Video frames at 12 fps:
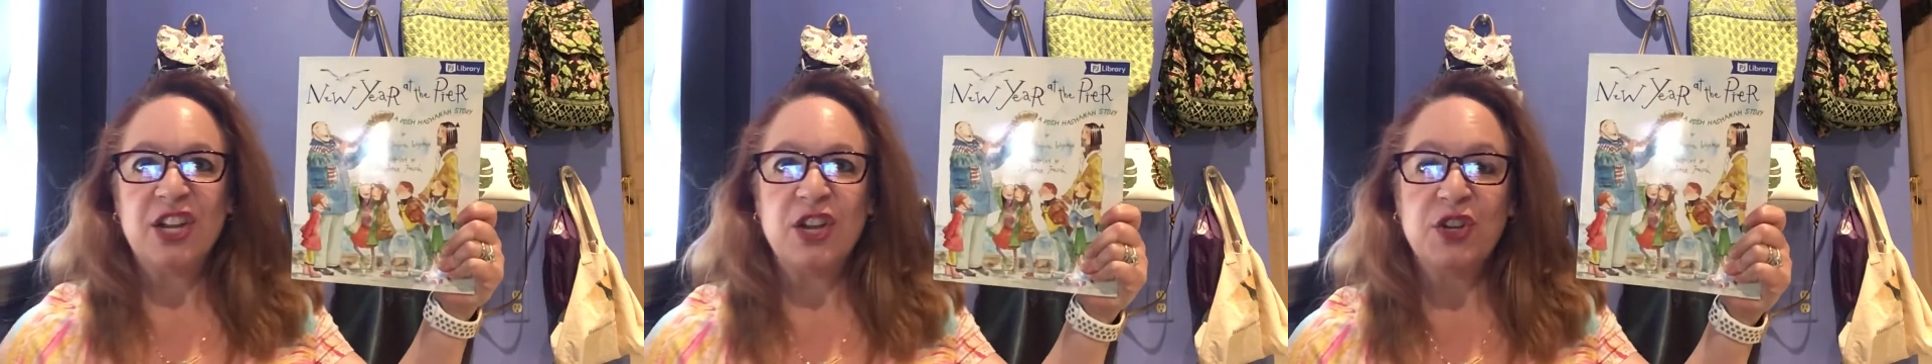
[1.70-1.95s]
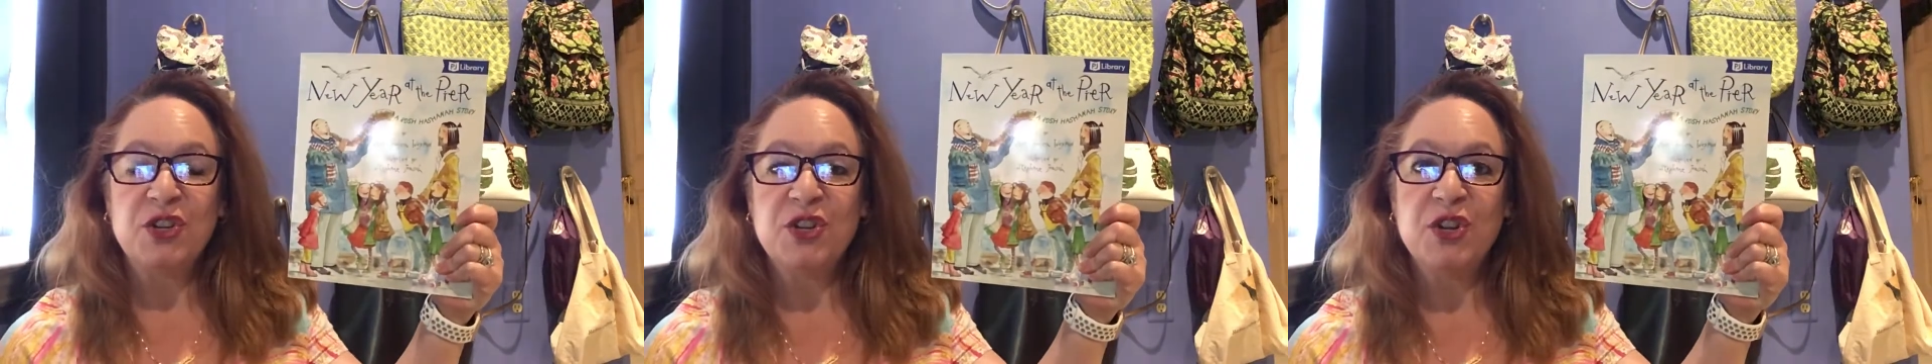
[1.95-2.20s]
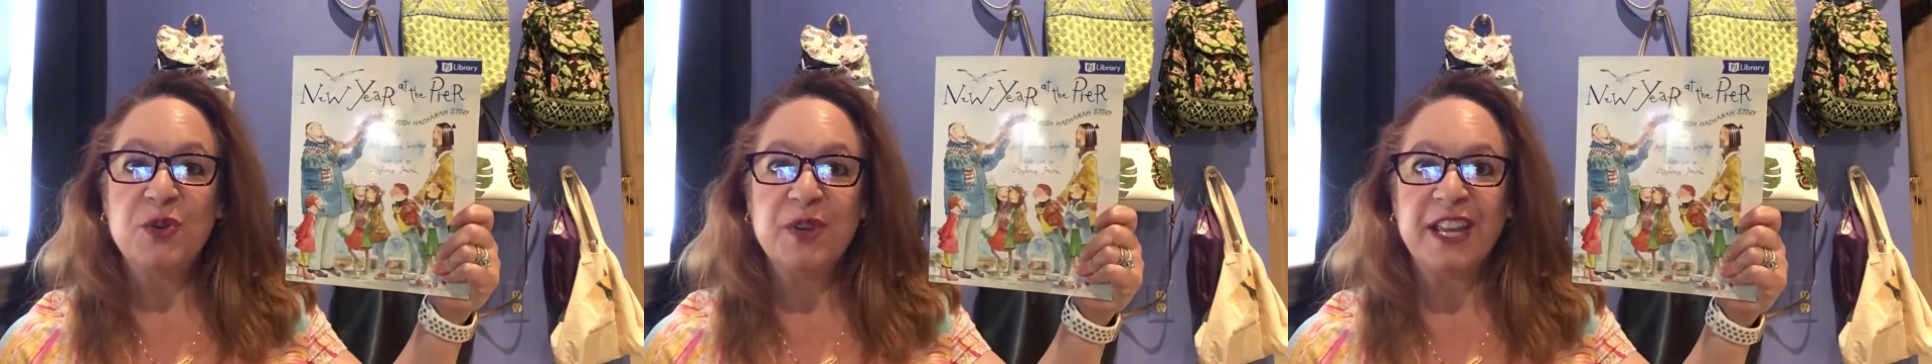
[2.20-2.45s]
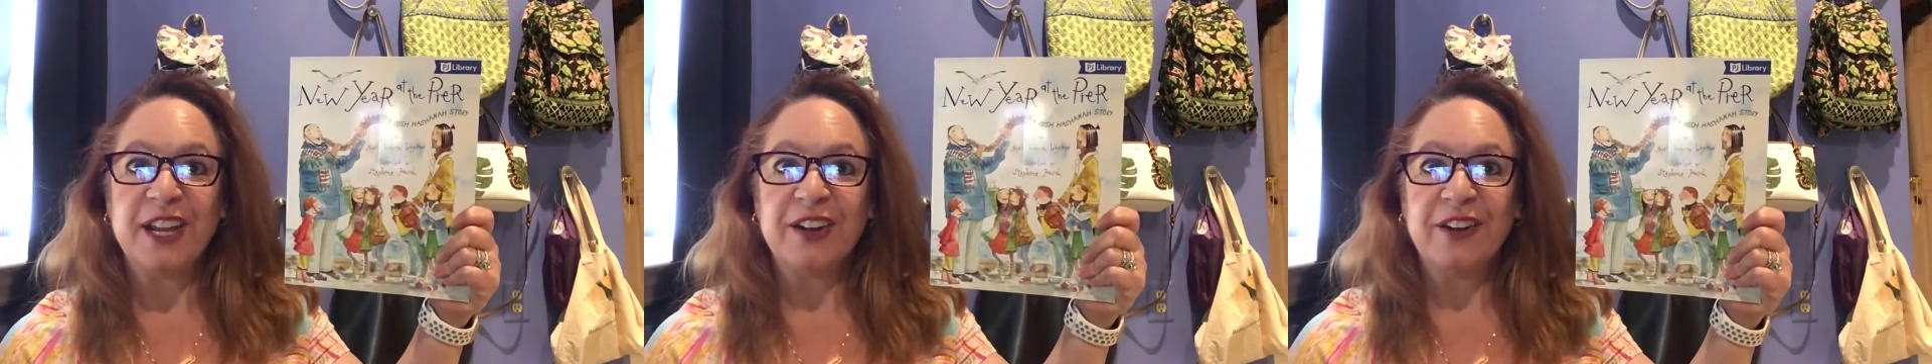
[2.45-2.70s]
New
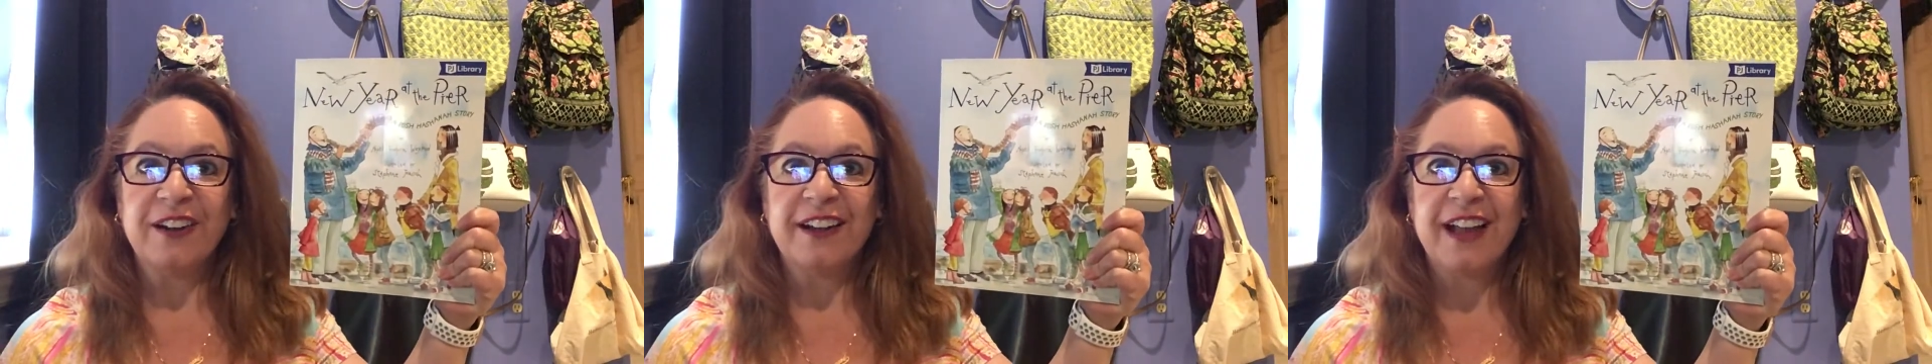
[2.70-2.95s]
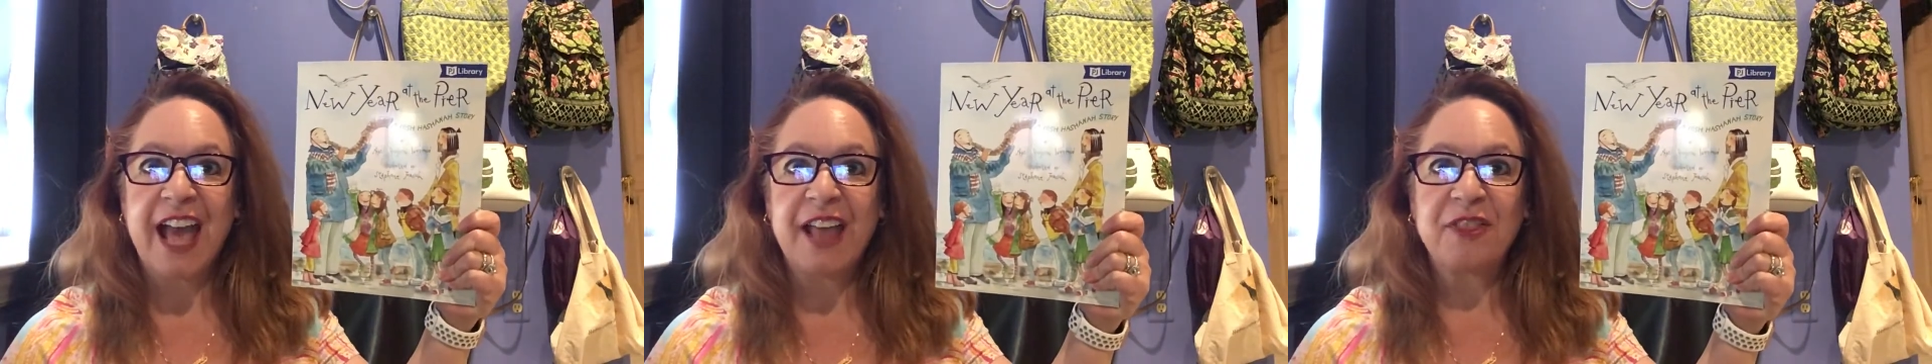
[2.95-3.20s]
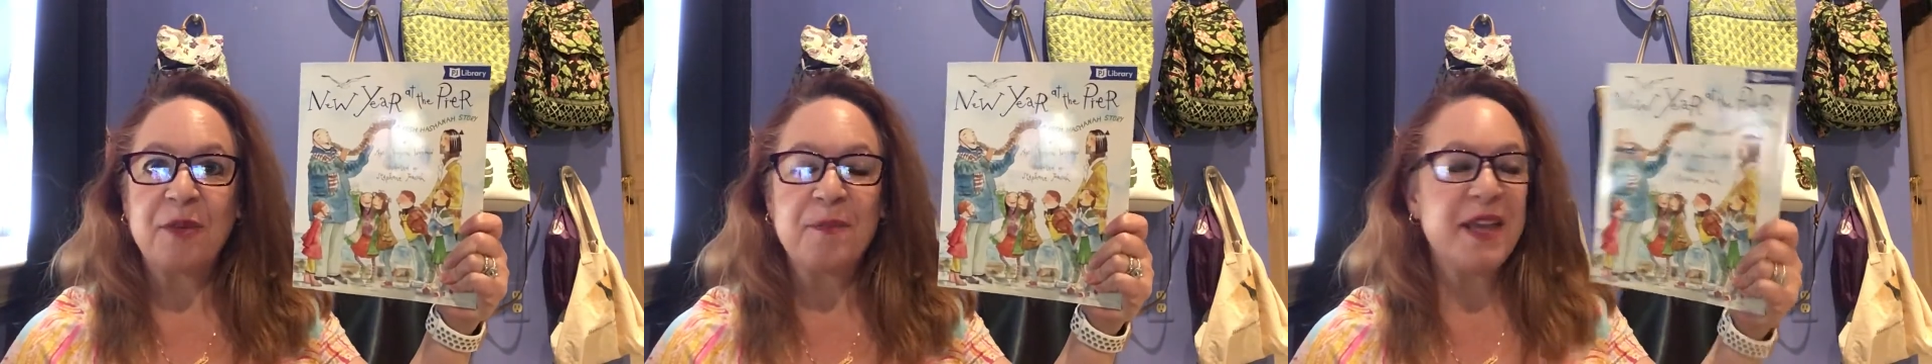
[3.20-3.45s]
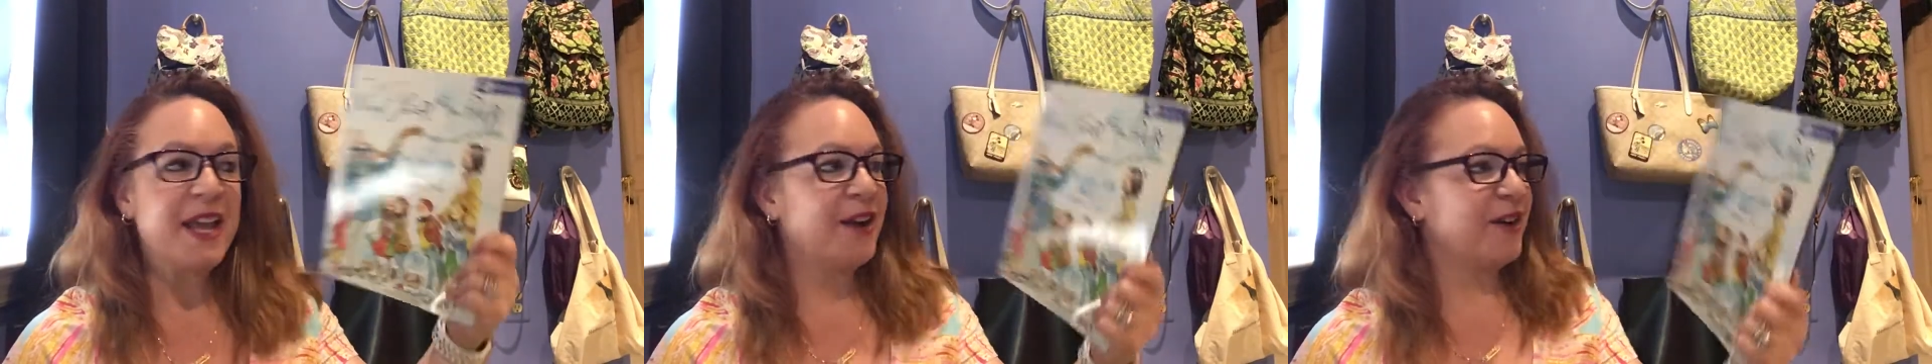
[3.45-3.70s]
Year at the
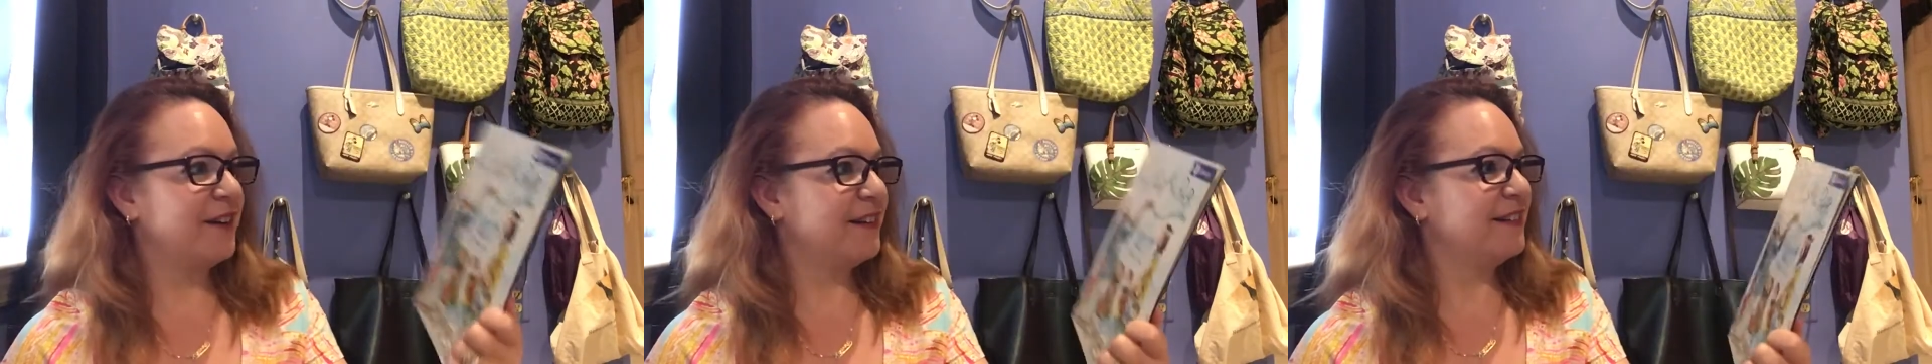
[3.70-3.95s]
Pier,